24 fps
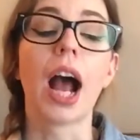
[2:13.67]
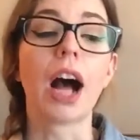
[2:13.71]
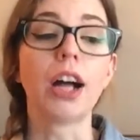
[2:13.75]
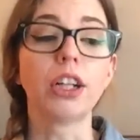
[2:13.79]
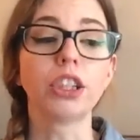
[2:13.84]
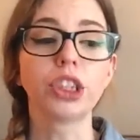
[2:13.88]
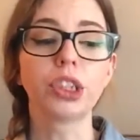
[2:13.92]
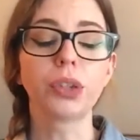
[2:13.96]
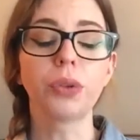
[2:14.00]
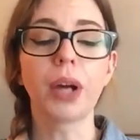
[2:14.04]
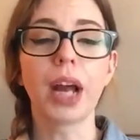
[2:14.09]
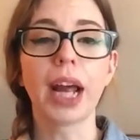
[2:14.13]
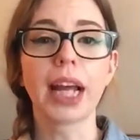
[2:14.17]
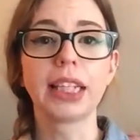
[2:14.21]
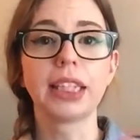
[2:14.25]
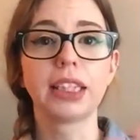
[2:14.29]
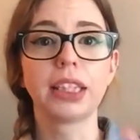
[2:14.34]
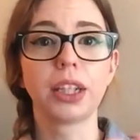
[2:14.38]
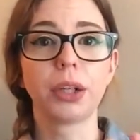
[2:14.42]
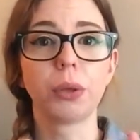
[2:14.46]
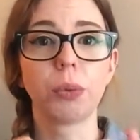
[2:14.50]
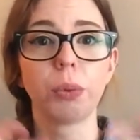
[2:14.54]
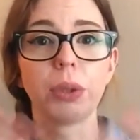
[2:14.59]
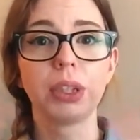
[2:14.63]
Also,
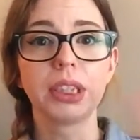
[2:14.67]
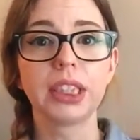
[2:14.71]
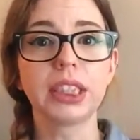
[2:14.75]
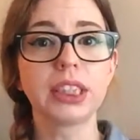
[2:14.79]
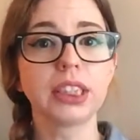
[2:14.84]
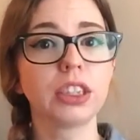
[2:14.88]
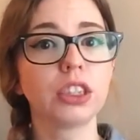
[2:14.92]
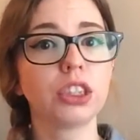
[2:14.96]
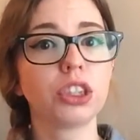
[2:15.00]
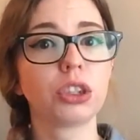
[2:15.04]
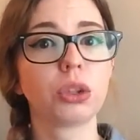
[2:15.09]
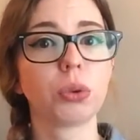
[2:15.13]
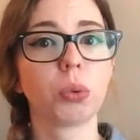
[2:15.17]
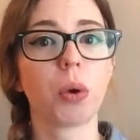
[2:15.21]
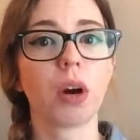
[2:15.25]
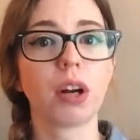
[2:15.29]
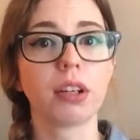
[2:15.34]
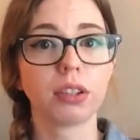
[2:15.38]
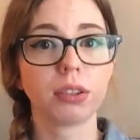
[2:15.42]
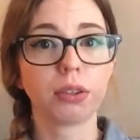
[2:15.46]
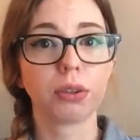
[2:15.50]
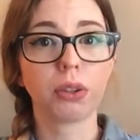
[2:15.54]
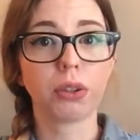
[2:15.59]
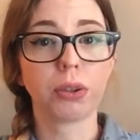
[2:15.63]
and the resistance to
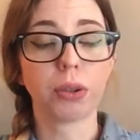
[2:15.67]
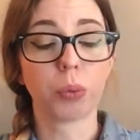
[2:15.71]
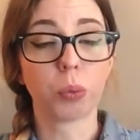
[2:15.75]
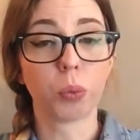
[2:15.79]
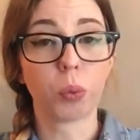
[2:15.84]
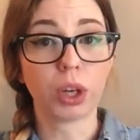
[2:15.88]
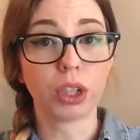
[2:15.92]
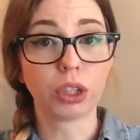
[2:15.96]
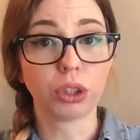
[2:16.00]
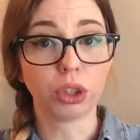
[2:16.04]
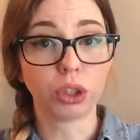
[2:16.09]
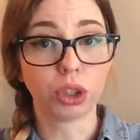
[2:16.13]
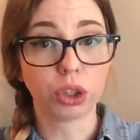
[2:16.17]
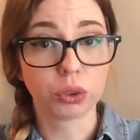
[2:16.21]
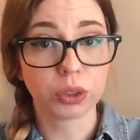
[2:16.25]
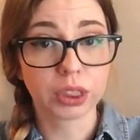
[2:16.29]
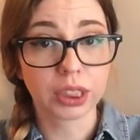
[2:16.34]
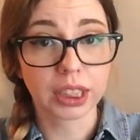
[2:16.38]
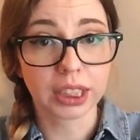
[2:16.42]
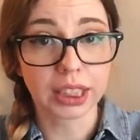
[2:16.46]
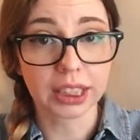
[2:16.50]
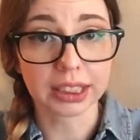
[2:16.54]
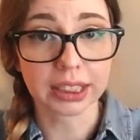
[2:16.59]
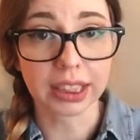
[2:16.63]
water when you
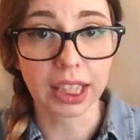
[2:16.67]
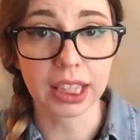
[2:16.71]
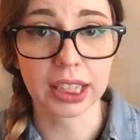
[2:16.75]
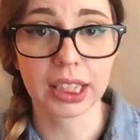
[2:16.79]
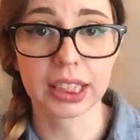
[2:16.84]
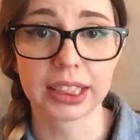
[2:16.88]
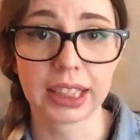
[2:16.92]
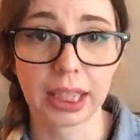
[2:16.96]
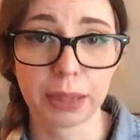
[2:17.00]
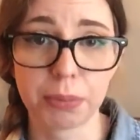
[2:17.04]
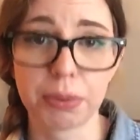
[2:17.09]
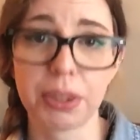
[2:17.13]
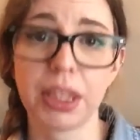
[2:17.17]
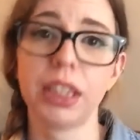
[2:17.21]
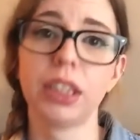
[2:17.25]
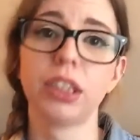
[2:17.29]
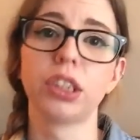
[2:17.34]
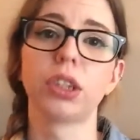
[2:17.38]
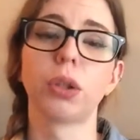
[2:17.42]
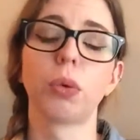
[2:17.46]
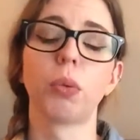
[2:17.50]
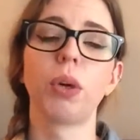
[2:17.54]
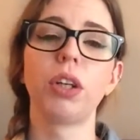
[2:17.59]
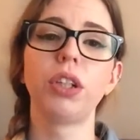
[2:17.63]
use it is not the same
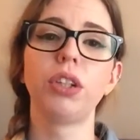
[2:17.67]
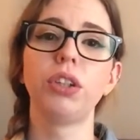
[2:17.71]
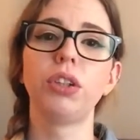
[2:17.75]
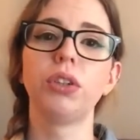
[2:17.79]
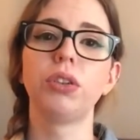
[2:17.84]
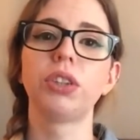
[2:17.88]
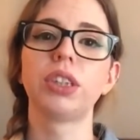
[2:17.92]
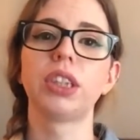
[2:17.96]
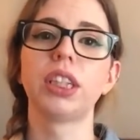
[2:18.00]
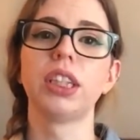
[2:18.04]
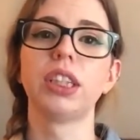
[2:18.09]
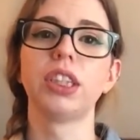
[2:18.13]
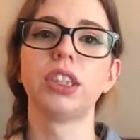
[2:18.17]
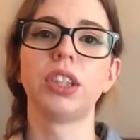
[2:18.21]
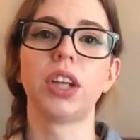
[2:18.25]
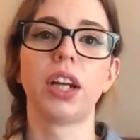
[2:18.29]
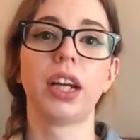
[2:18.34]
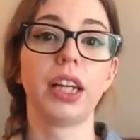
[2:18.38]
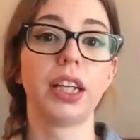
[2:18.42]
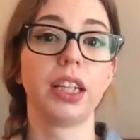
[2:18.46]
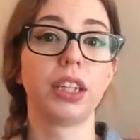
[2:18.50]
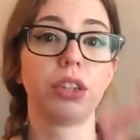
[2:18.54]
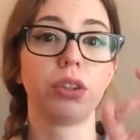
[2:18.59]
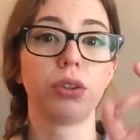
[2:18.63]
thing. So when you use India
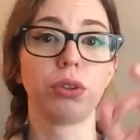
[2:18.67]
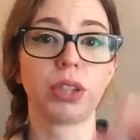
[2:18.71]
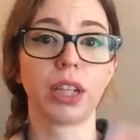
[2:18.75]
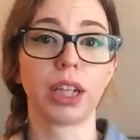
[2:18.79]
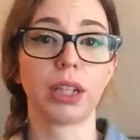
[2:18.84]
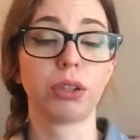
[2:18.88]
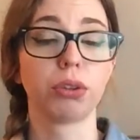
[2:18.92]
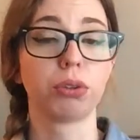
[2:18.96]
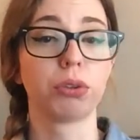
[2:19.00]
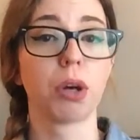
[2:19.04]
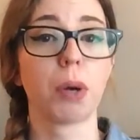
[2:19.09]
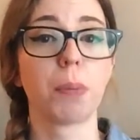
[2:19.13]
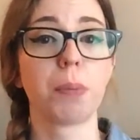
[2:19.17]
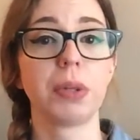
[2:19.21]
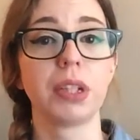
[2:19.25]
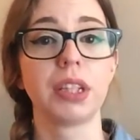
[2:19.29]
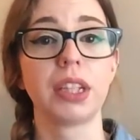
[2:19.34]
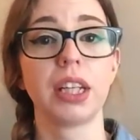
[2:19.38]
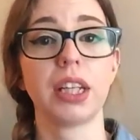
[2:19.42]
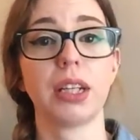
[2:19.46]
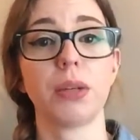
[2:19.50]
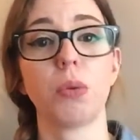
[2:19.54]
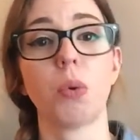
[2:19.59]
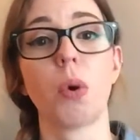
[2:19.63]
ink, you can drop
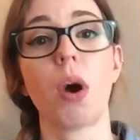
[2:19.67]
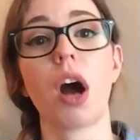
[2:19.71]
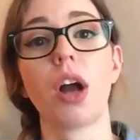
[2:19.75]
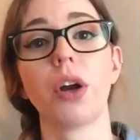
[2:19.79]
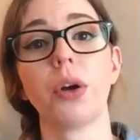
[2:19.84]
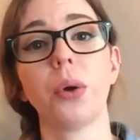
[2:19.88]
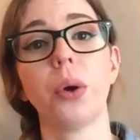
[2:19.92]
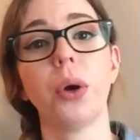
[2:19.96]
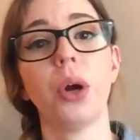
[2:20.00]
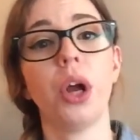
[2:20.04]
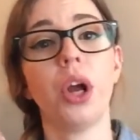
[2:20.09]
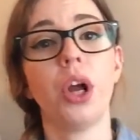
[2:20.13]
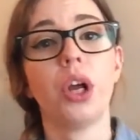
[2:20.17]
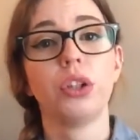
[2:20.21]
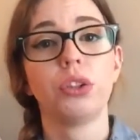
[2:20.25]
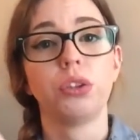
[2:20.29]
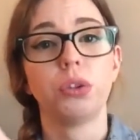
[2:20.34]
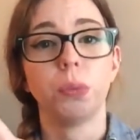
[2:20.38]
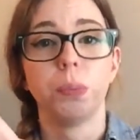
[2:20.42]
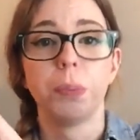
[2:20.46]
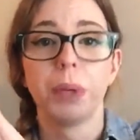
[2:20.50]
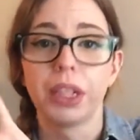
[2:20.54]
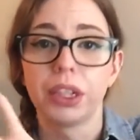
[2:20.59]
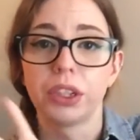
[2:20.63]
it in water
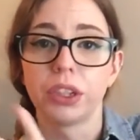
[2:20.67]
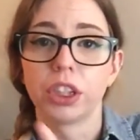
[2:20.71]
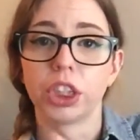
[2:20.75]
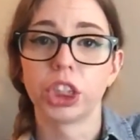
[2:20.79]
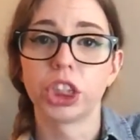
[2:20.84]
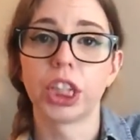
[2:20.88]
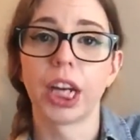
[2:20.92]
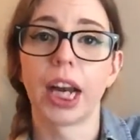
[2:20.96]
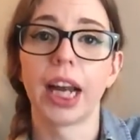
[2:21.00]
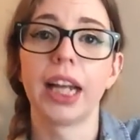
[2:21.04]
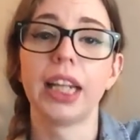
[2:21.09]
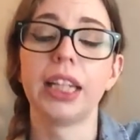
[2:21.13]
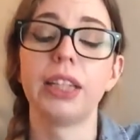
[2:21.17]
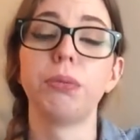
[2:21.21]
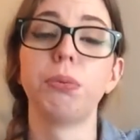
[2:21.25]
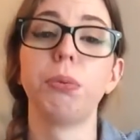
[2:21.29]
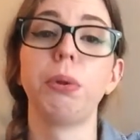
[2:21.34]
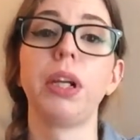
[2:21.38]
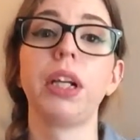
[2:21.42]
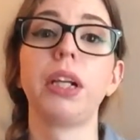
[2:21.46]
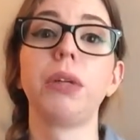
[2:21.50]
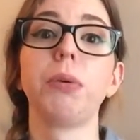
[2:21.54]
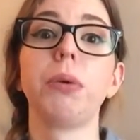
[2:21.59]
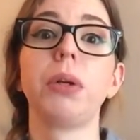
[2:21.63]
to make the
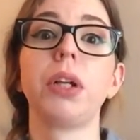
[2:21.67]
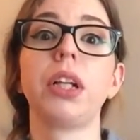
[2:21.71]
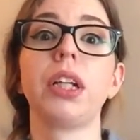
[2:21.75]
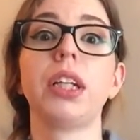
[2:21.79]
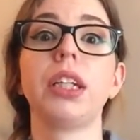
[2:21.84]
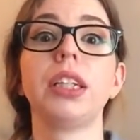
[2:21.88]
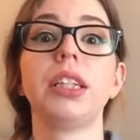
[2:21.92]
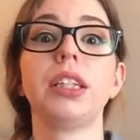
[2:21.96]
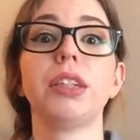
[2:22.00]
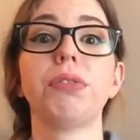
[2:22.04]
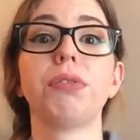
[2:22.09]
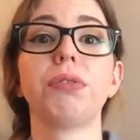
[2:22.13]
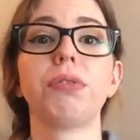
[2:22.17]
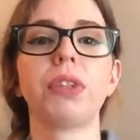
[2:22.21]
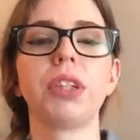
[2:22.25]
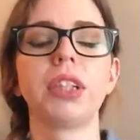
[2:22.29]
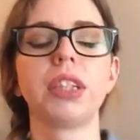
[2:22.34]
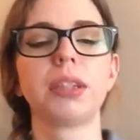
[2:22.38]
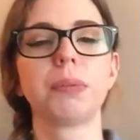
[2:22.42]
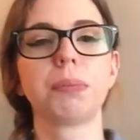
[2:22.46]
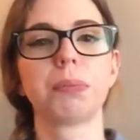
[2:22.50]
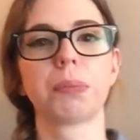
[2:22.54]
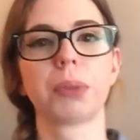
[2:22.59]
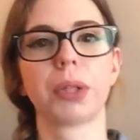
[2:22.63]
shade really
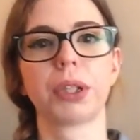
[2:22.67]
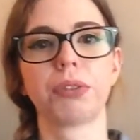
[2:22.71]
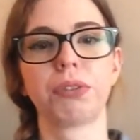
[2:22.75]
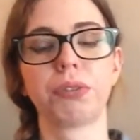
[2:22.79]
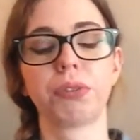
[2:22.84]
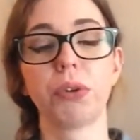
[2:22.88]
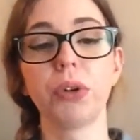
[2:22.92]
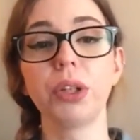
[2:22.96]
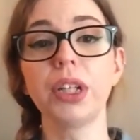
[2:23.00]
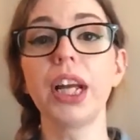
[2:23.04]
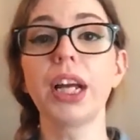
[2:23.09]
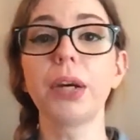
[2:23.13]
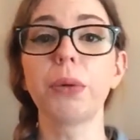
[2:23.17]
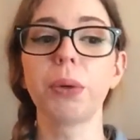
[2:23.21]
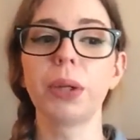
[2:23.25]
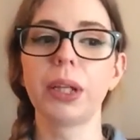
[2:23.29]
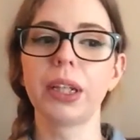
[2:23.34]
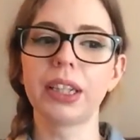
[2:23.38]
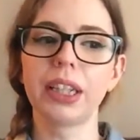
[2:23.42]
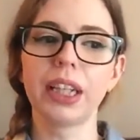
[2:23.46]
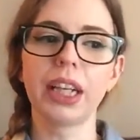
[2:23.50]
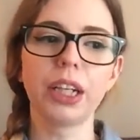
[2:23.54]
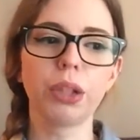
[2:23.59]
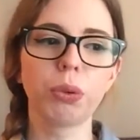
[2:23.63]
different. But for the
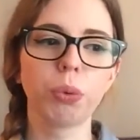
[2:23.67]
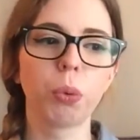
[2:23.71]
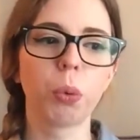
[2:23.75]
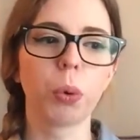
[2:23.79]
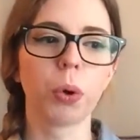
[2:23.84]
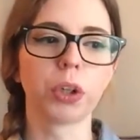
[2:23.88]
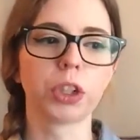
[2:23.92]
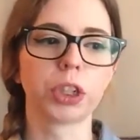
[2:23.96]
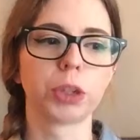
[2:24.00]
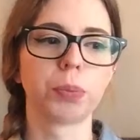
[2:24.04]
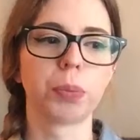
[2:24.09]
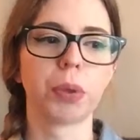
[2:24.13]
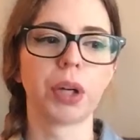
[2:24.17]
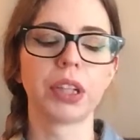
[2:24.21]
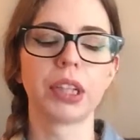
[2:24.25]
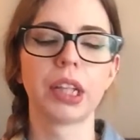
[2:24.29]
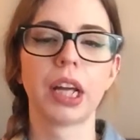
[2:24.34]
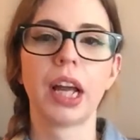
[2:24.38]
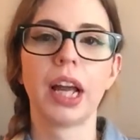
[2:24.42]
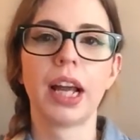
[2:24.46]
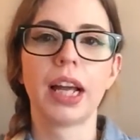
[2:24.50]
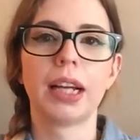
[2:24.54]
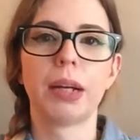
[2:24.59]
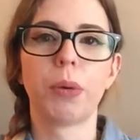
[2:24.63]
acrylic, it works,
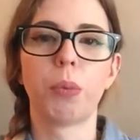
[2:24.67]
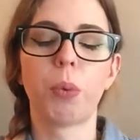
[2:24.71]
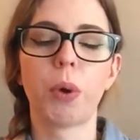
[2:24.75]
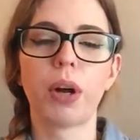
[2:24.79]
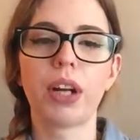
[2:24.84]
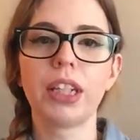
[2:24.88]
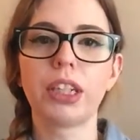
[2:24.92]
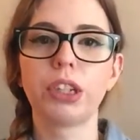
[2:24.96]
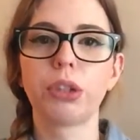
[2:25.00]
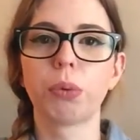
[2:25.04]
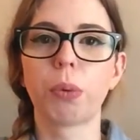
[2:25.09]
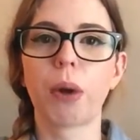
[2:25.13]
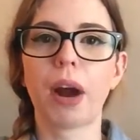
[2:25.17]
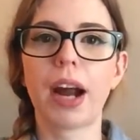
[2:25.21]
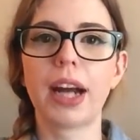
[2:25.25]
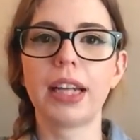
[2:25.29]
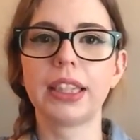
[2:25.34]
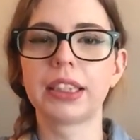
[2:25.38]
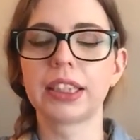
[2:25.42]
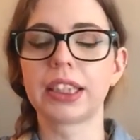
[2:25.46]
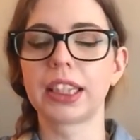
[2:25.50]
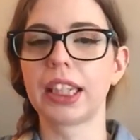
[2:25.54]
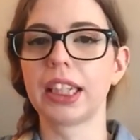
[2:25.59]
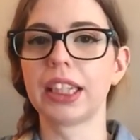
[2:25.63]
but when it
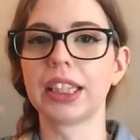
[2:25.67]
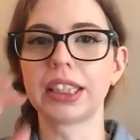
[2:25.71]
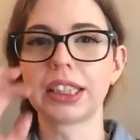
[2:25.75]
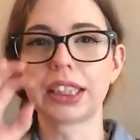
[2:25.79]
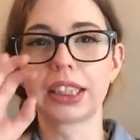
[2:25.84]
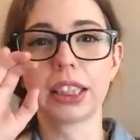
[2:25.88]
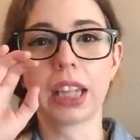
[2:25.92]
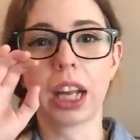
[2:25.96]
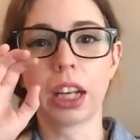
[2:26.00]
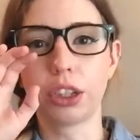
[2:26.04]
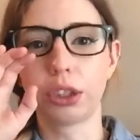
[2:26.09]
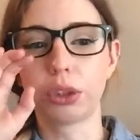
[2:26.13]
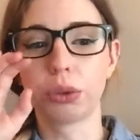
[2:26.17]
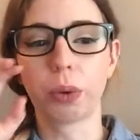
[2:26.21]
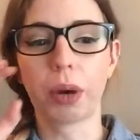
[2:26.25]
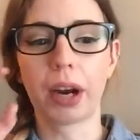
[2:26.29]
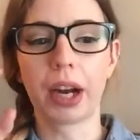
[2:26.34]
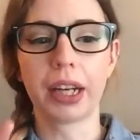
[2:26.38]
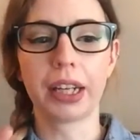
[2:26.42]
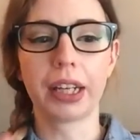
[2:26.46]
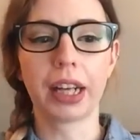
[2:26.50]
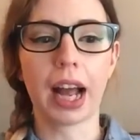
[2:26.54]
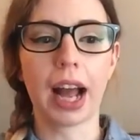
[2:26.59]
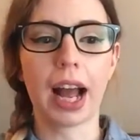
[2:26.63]
dries, it's not
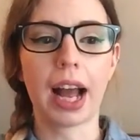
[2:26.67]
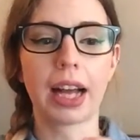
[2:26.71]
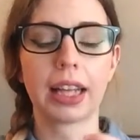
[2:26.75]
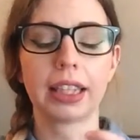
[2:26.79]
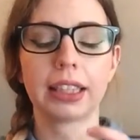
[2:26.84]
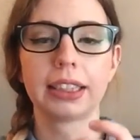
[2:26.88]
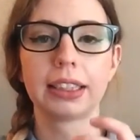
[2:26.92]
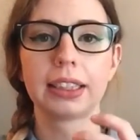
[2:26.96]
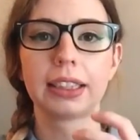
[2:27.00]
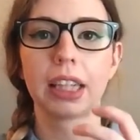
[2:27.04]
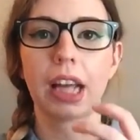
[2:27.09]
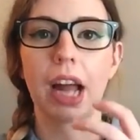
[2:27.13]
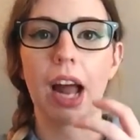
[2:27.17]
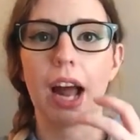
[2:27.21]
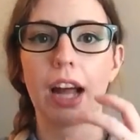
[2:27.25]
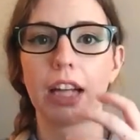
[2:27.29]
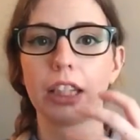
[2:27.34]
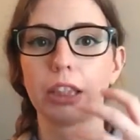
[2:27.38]
drying as